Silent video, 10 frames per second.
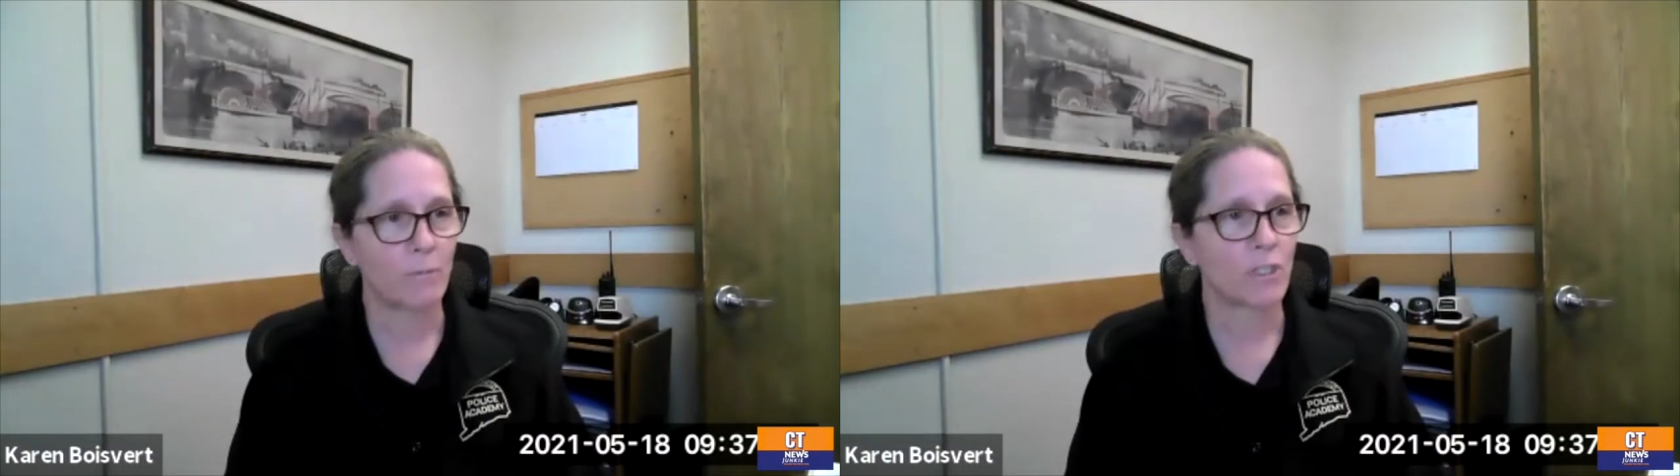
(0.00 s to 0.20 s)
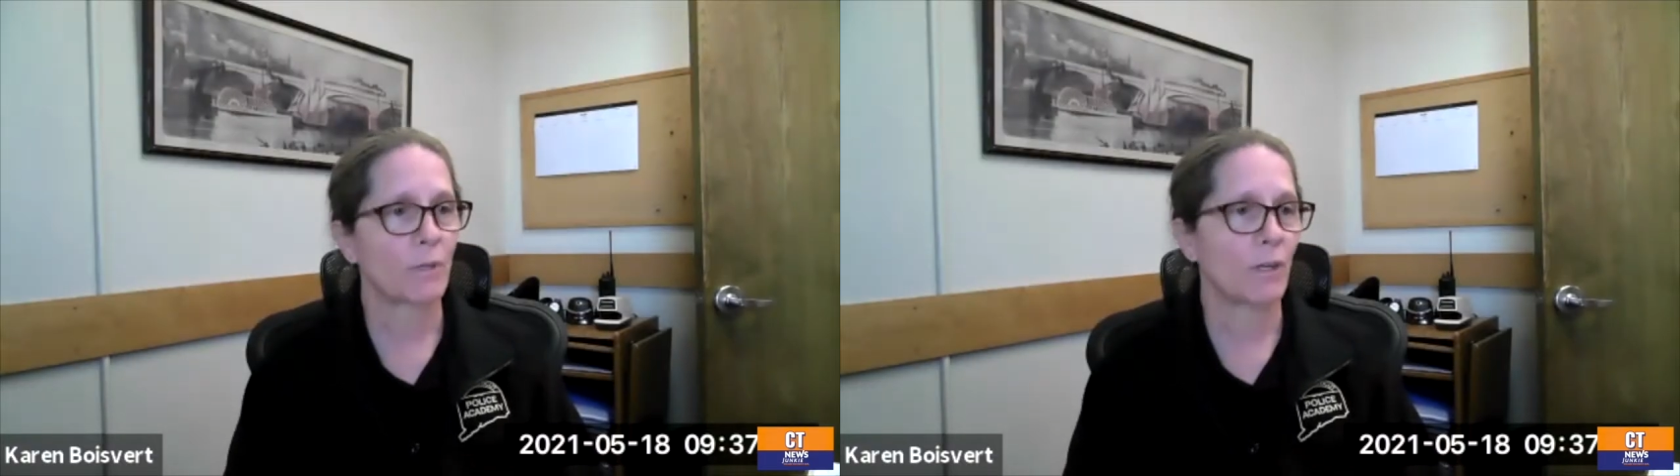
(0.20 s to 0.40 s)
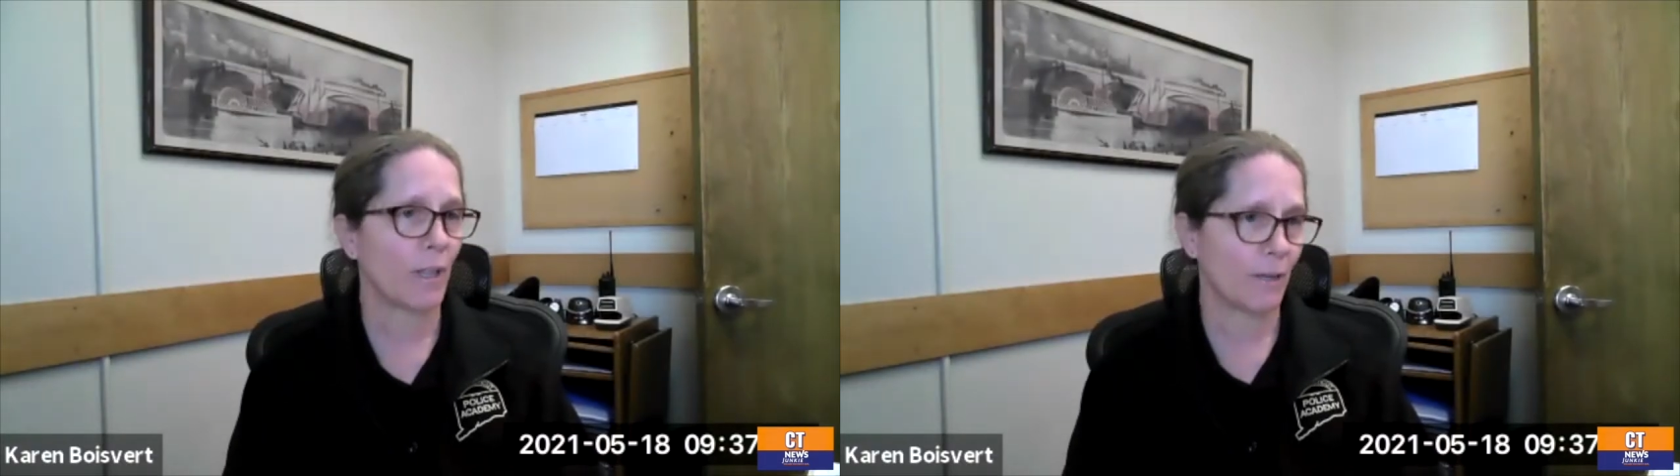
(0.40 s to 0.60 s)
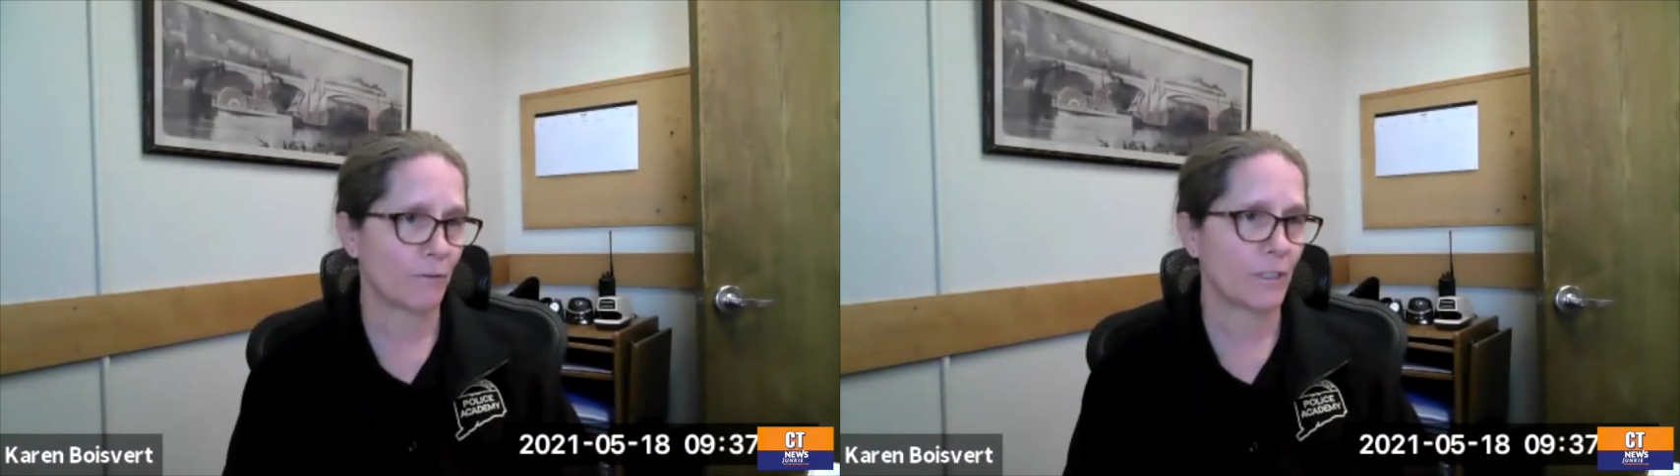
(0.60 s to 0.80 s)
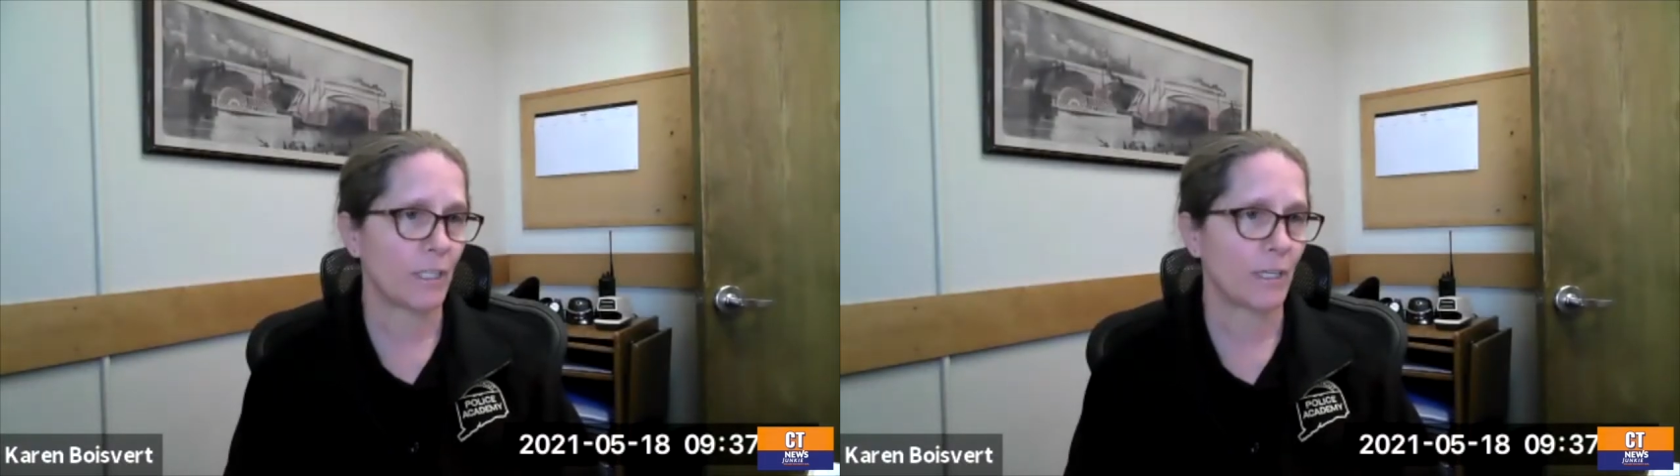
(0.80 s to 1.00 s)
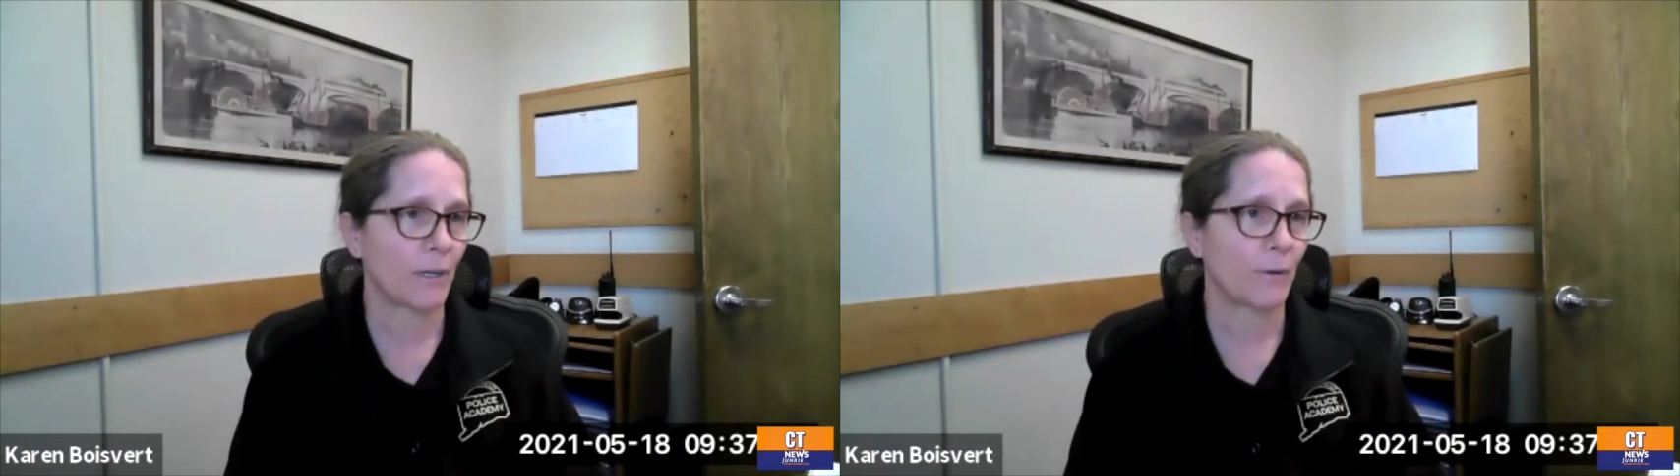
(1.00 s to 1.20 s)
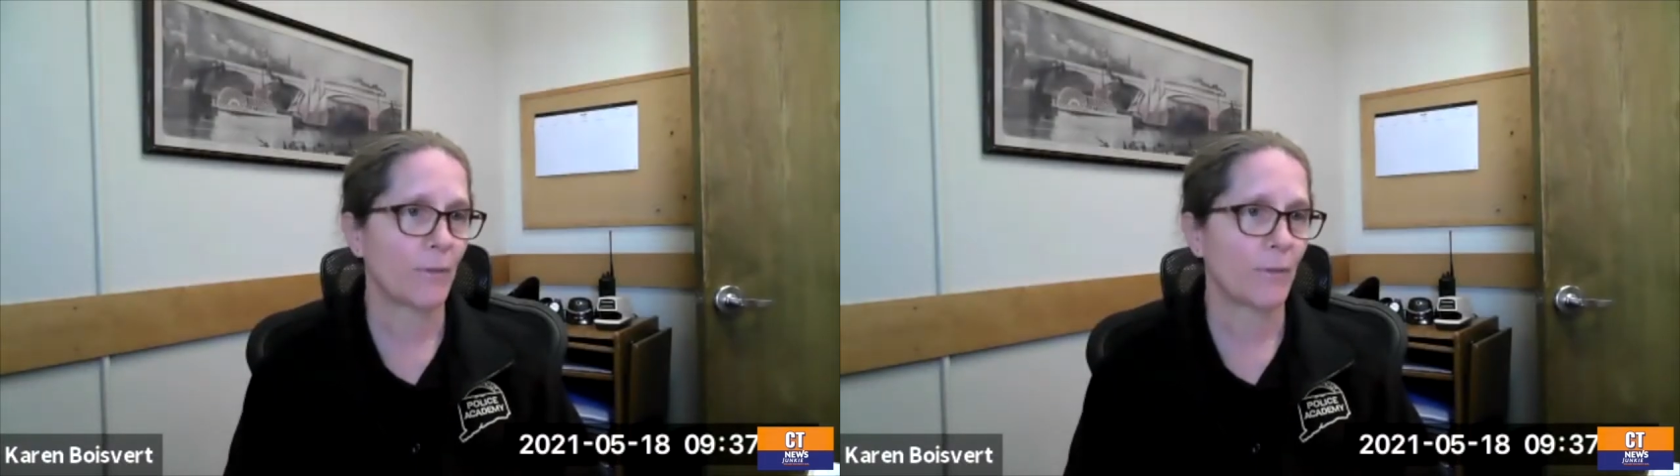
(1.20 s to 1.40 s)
which we call FTO,